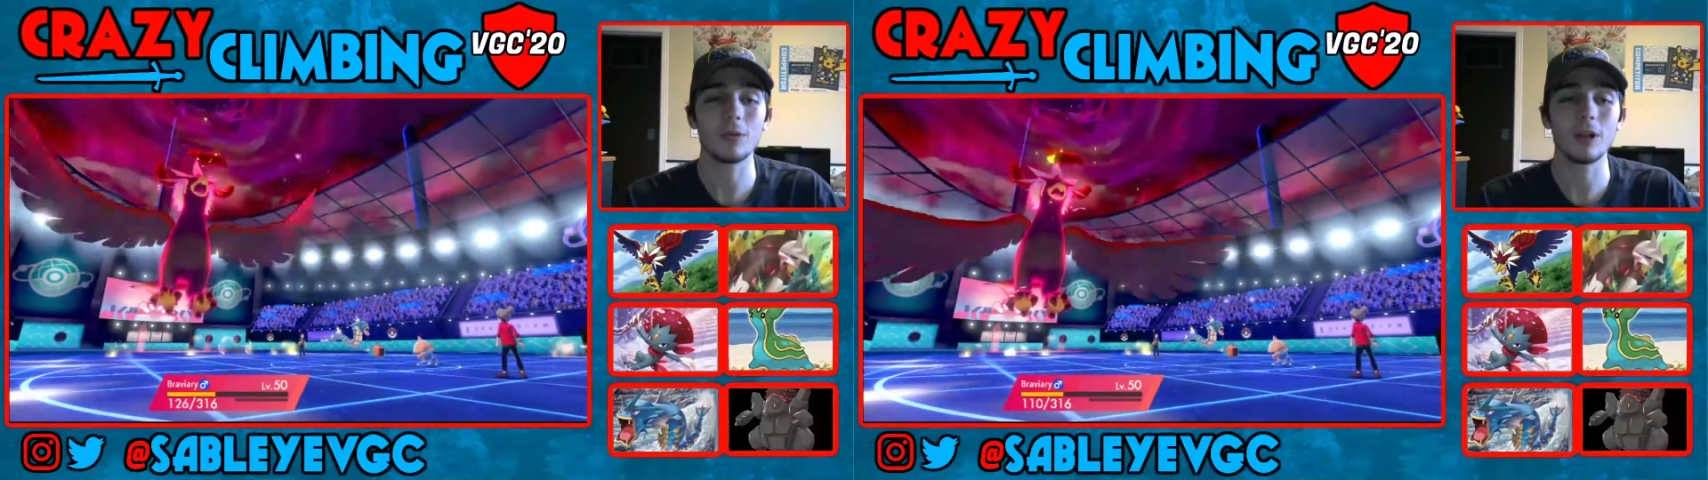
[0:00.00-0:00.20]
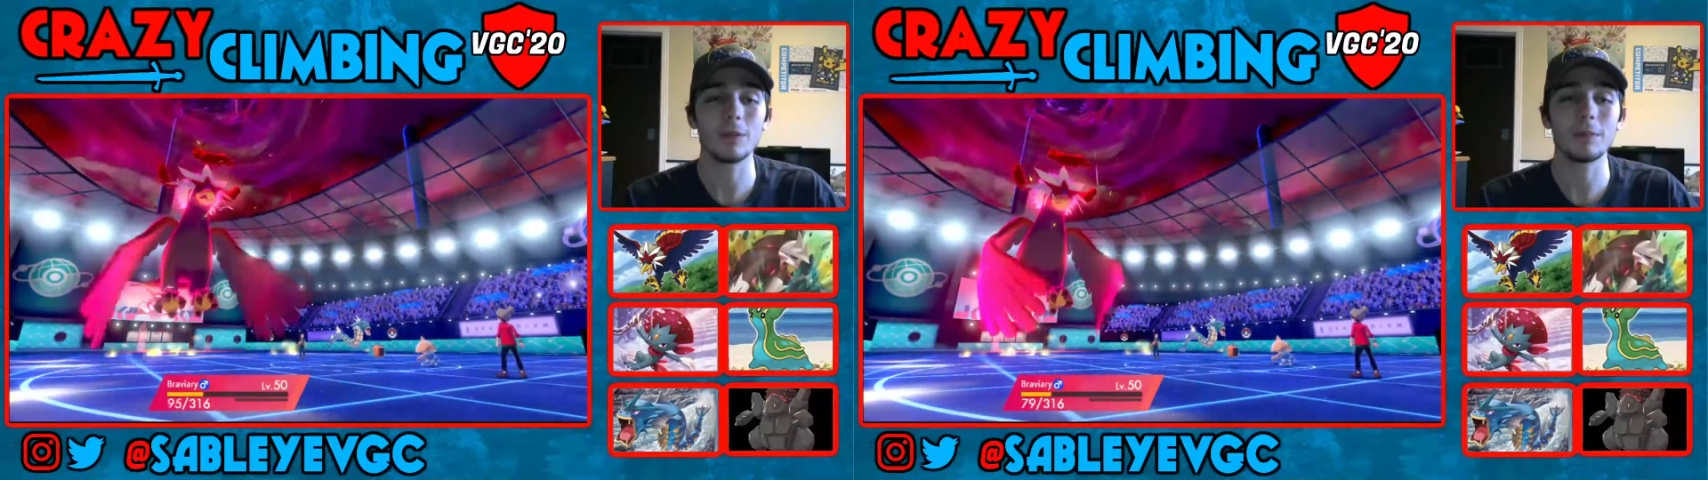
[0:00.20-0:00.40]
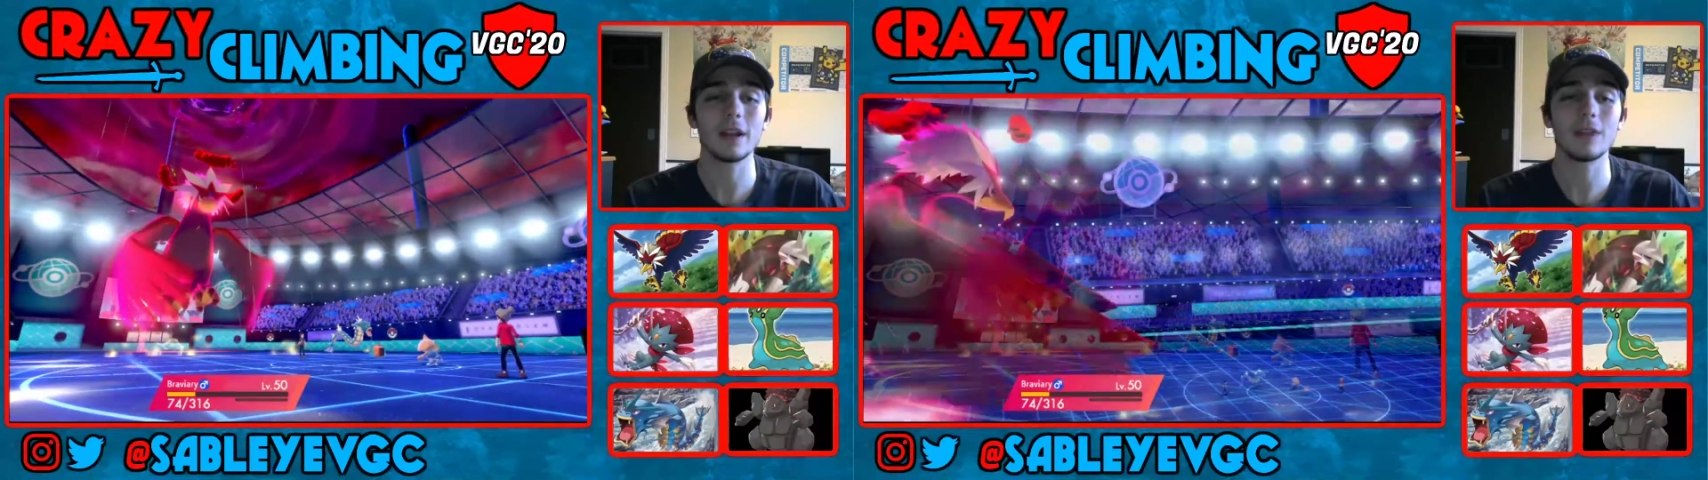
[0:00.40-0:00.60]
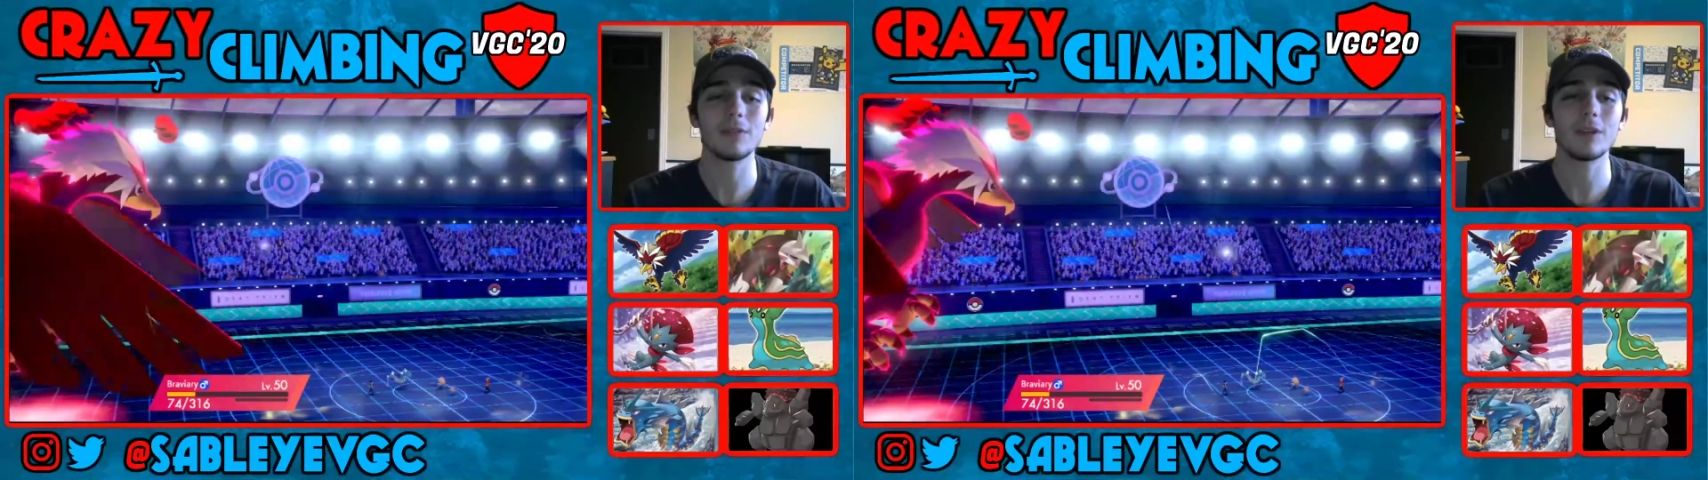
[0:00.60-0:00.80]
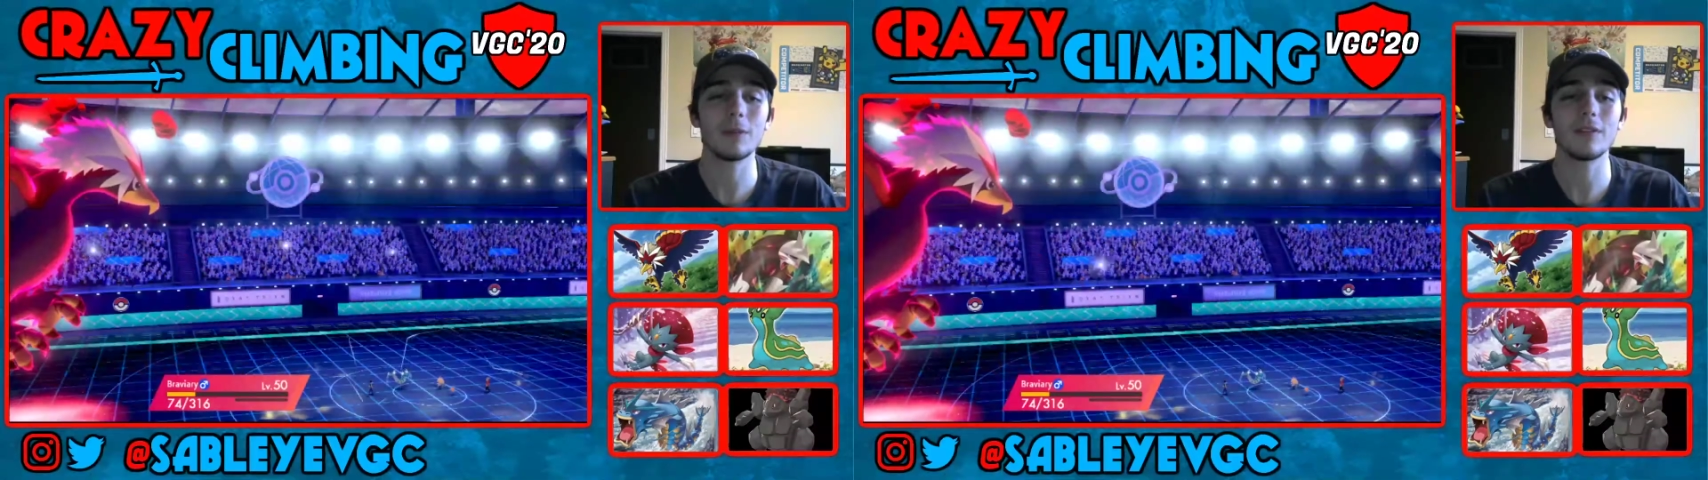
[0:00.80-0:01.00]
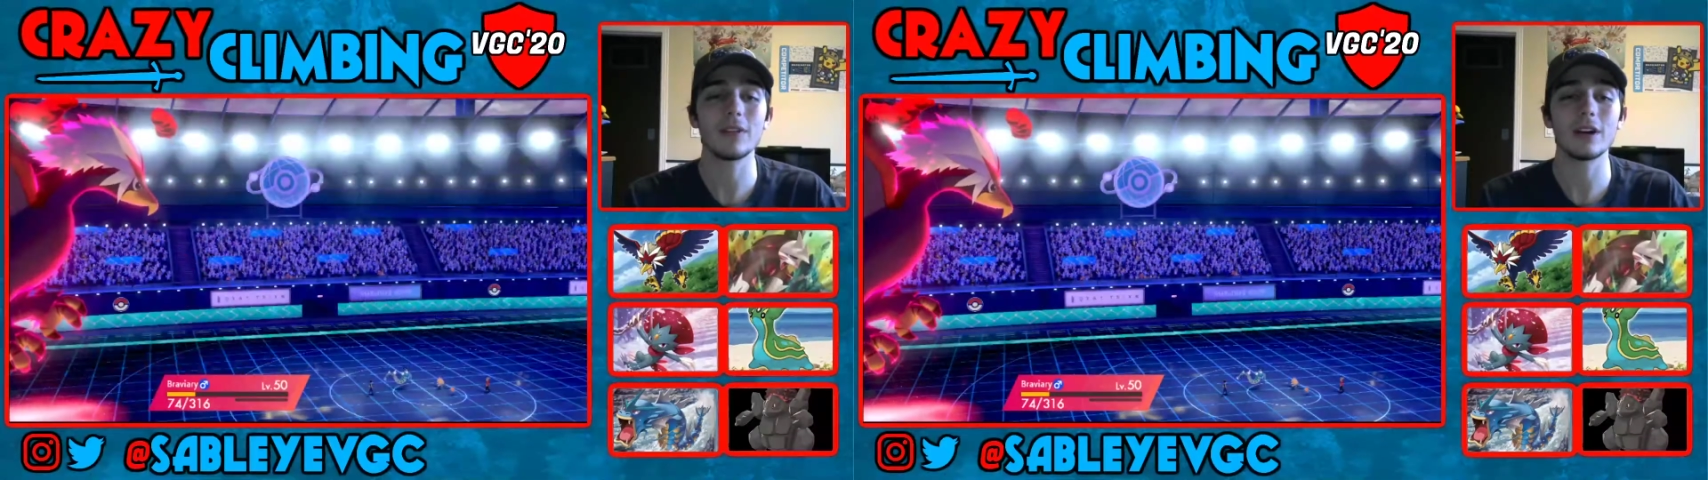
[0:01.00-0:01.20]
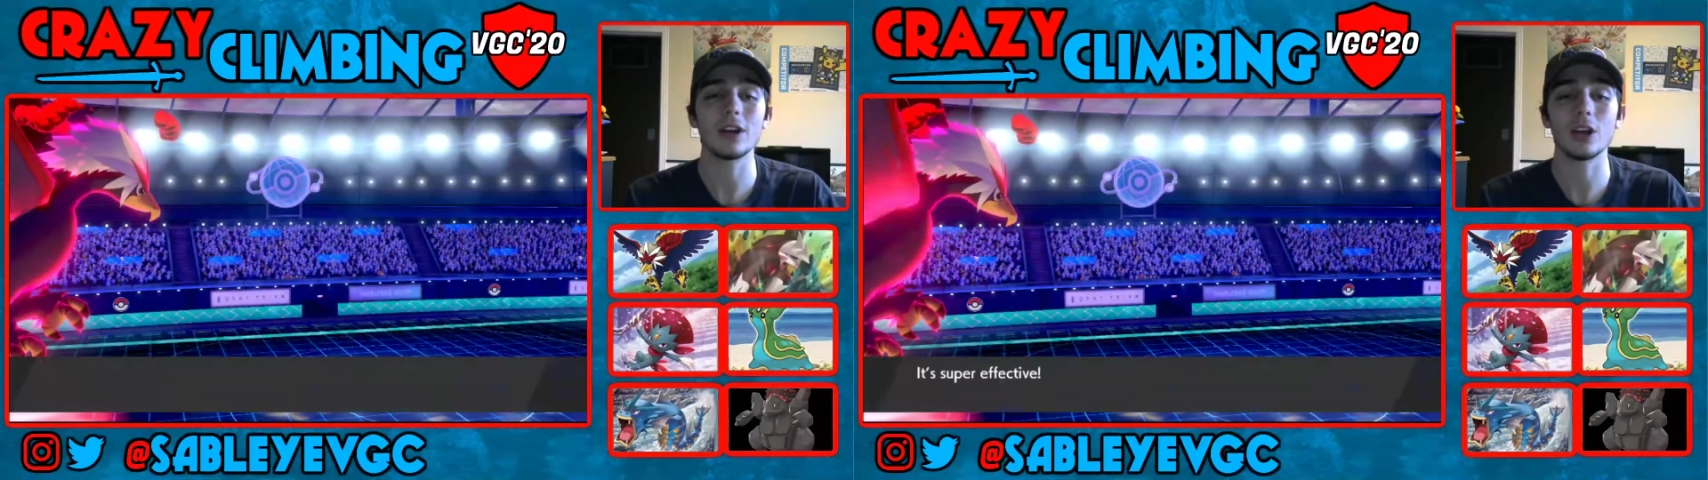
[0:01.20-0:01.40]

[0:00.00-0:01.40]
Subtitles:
Will it be enough into Braviary?